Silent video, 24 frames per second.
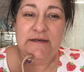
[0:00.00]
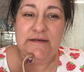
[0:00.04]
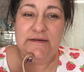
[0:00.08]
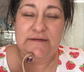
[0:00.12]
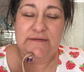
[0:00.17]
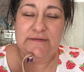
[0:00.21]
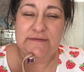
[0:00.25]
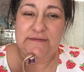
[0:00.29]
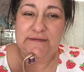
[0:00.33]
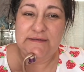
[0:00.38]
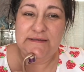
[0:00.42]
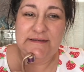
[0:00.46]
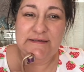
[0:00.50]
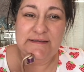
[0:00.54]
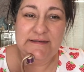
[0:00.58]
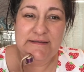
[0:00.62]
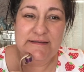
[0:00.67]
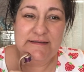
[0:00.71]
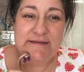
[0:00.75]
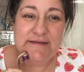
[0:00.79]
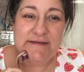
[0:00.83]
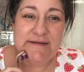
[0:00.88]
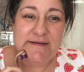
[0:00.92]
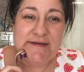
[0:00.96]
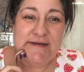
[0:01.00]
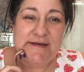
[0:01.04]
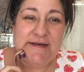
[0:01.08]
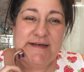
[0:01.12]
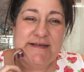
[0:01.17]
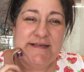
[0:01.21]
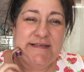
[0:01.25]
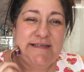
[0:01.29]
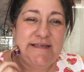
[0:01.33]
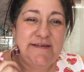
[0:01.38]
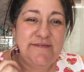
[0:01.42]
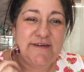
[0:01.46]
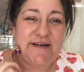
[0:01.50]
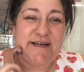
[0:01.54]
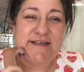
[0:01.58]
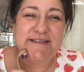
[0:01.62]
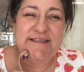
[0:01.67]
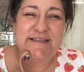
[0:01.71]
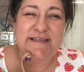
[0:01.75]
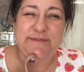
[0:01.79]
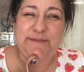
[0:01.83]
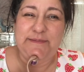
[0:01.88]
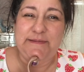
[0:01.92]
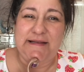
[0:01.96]
Oh, so you've
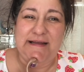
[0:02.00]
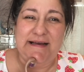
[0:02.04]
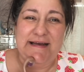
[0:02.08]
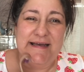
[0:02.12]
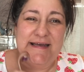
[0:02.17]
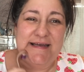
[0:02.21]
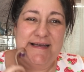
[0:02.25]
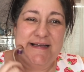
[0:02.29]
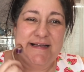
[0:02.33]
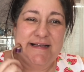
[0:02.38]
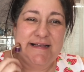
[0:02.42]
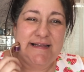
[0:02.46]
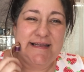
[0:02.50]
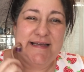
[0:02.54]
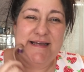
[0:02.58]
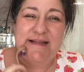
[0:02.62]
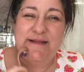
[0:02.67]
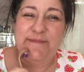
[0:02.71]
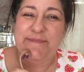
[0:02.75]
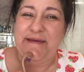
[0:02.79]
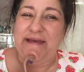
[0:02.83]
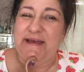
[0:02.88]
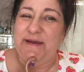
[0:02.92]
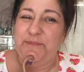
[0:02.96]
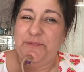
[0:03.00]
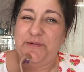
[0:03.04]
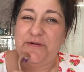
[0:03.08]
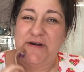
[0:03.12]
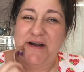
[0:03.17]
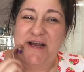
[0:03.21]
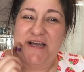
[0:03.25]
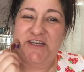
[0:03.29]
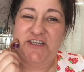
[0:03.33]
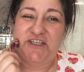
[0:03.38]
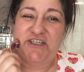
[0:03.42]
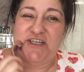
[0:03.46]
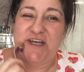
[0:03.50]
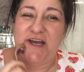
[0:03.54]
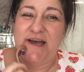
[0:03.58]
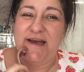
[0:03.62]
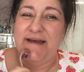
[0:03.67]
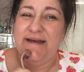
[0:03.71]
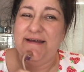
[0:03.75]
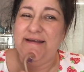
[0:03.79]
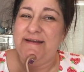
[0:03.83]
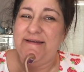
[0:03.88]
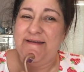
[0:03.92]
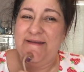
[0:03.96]
got to apply a little bit of
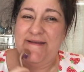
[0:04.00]
pressure